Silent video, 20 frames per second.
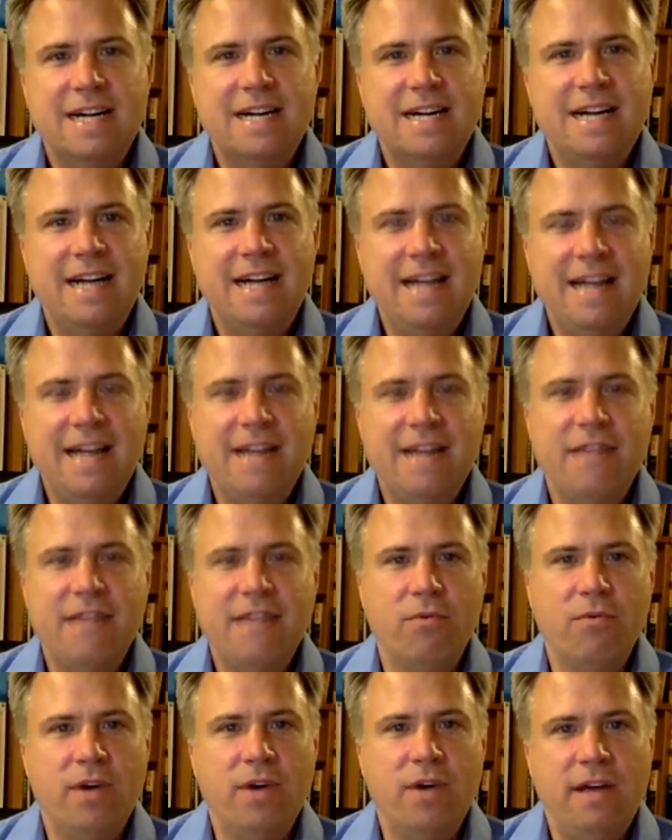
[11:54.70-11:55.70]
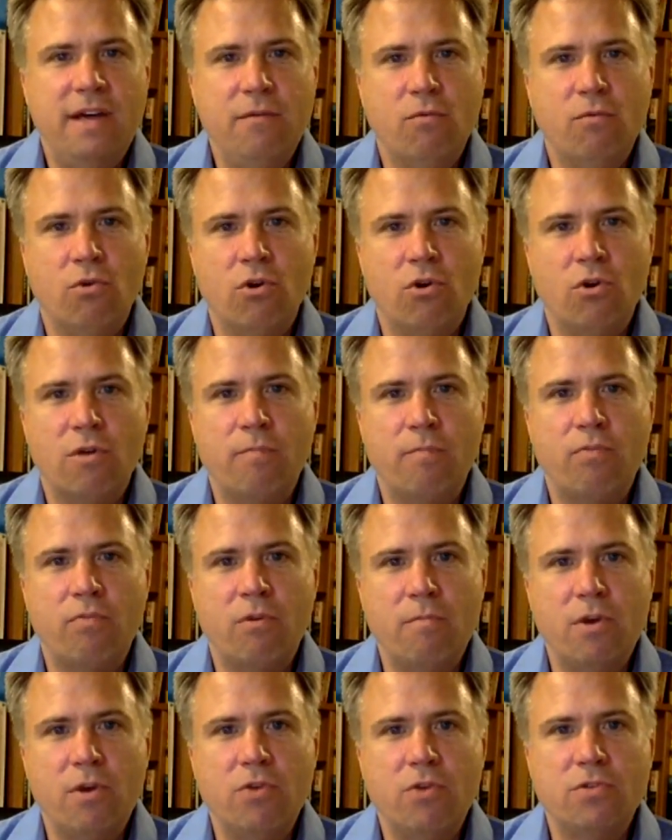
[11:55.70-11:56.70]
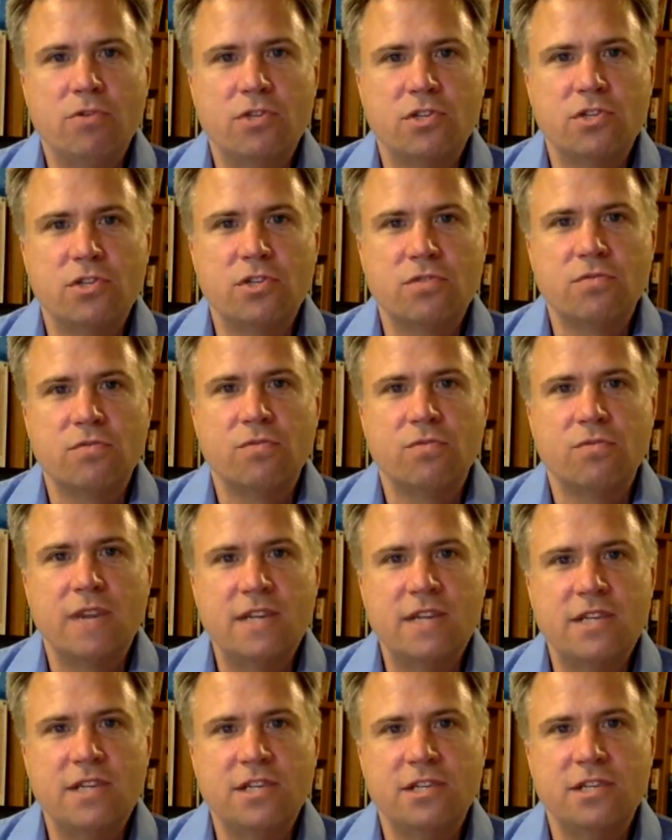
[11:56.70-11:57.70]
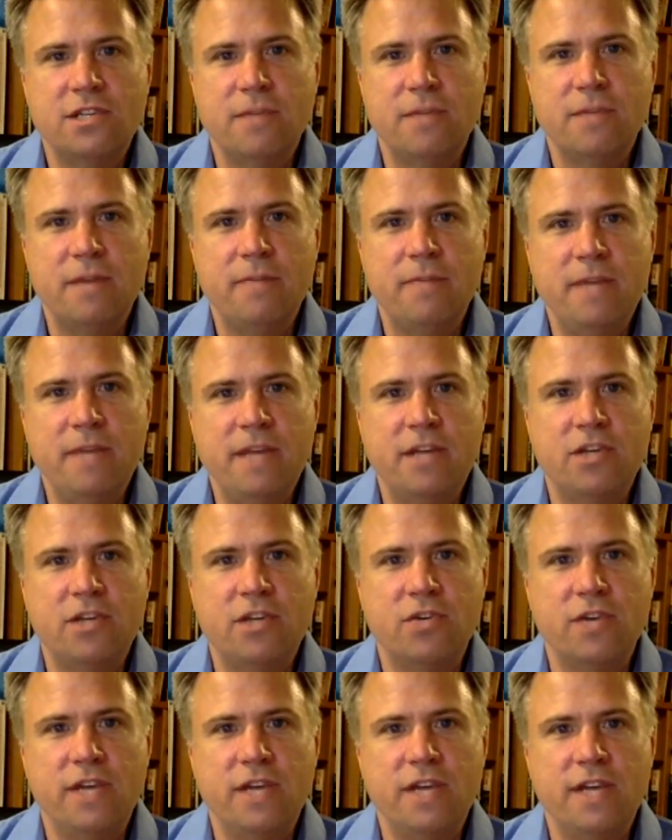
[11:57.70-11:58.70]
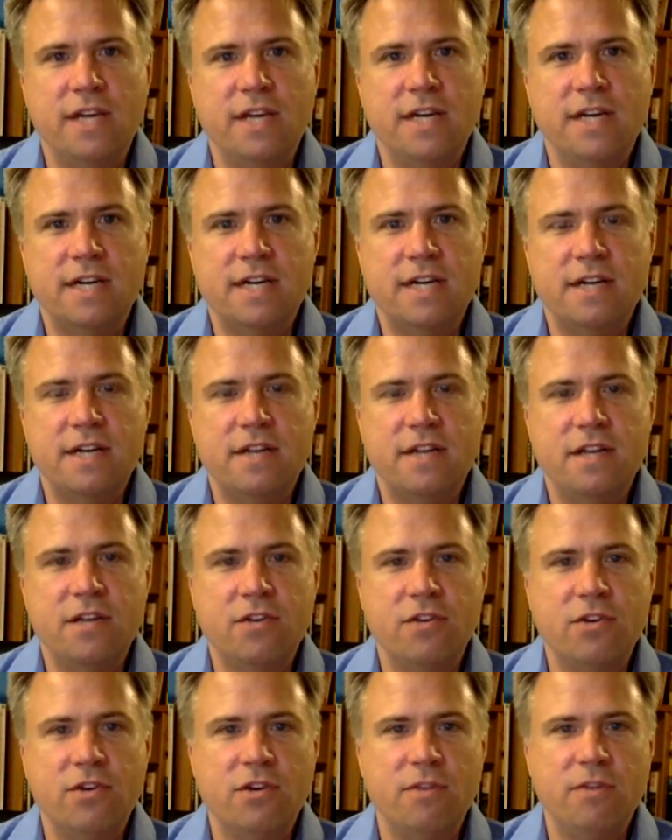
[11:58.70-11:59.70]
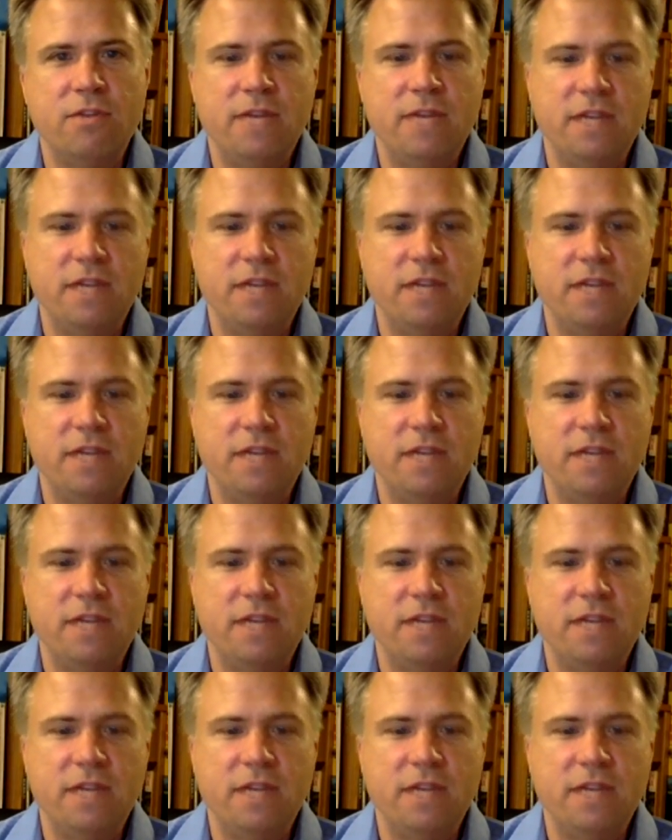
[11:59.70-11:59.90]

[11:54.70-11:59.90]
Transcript: and the way war promotes racism and bigotry that couldn't be